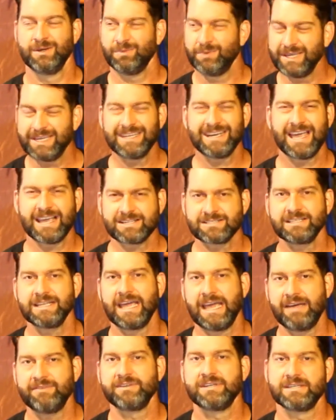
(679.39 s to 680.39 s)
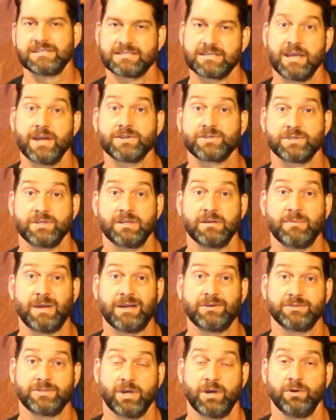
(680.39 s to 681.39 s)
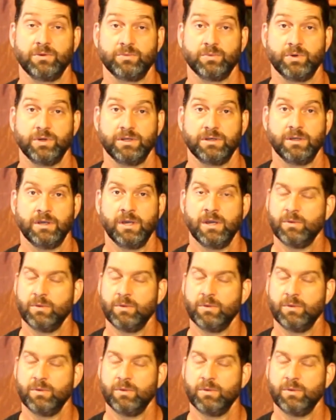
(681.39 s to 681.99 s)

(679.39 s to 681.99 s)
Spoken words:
we can actually have a discussion about tonewood.